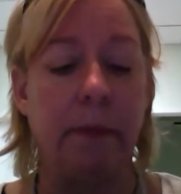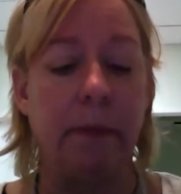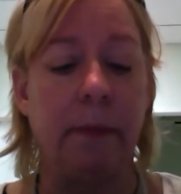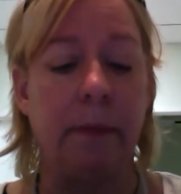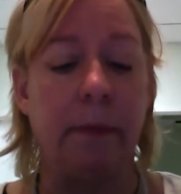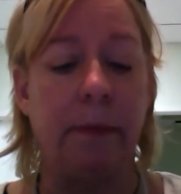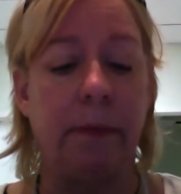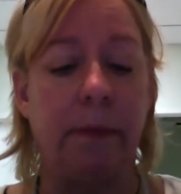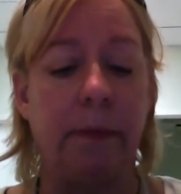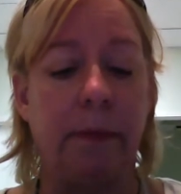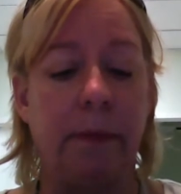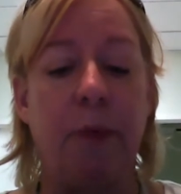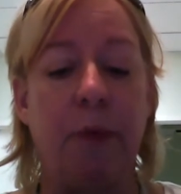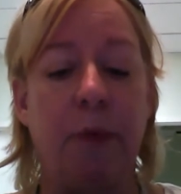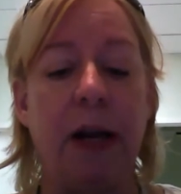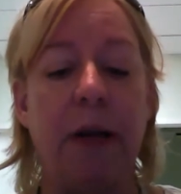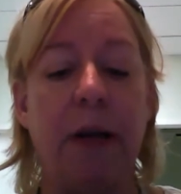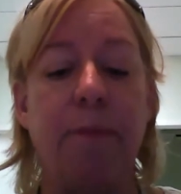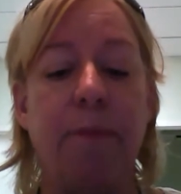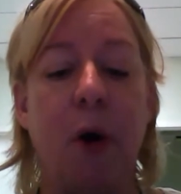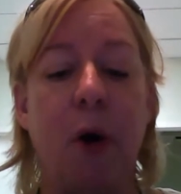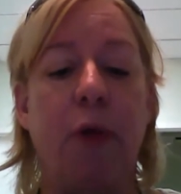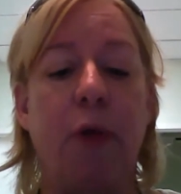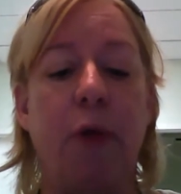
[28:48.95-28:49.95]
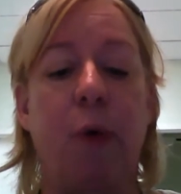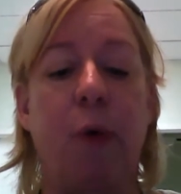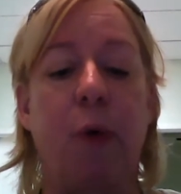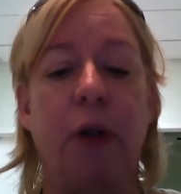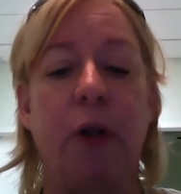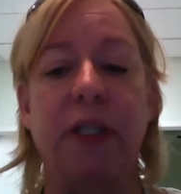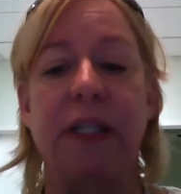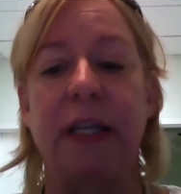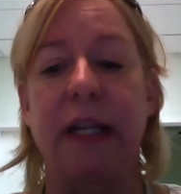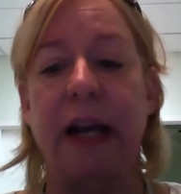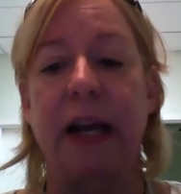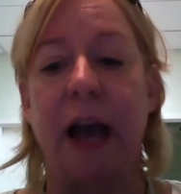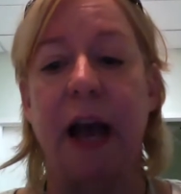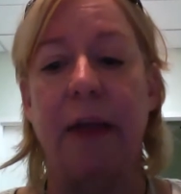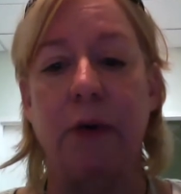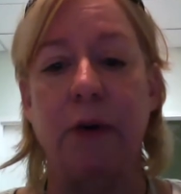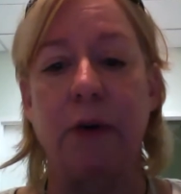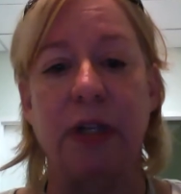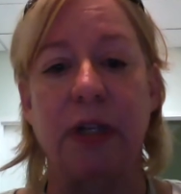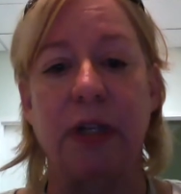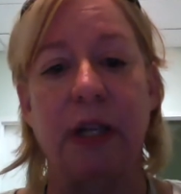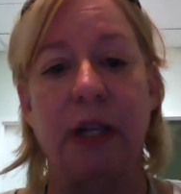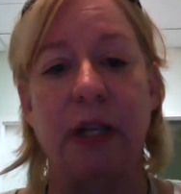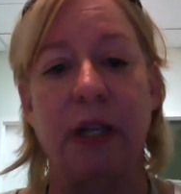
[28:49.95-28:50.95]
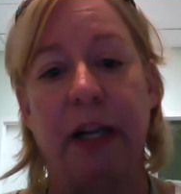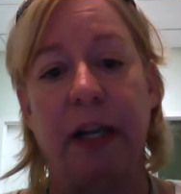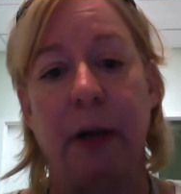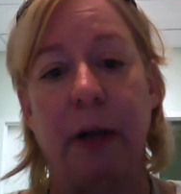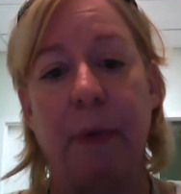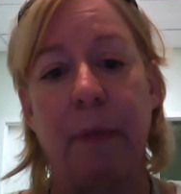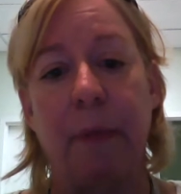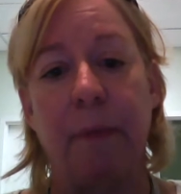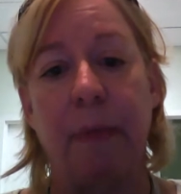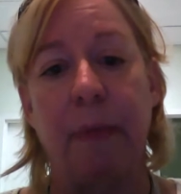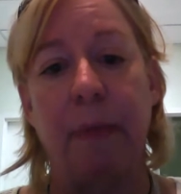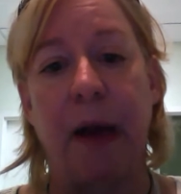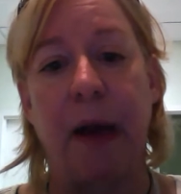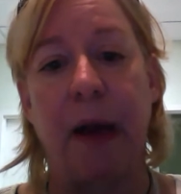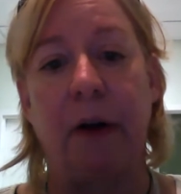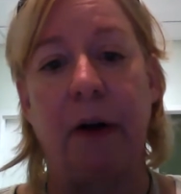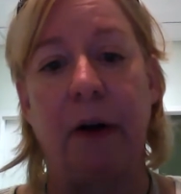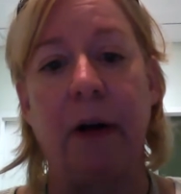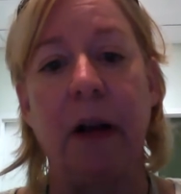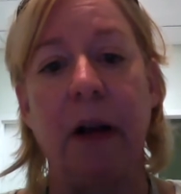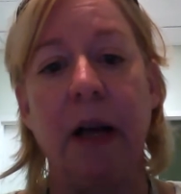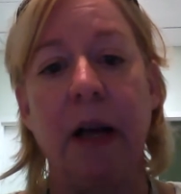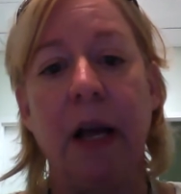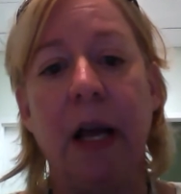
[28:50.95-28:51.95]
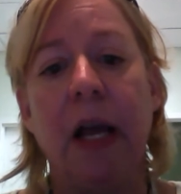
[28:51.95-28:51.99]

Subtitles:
you bring both worlds together just a little bit better.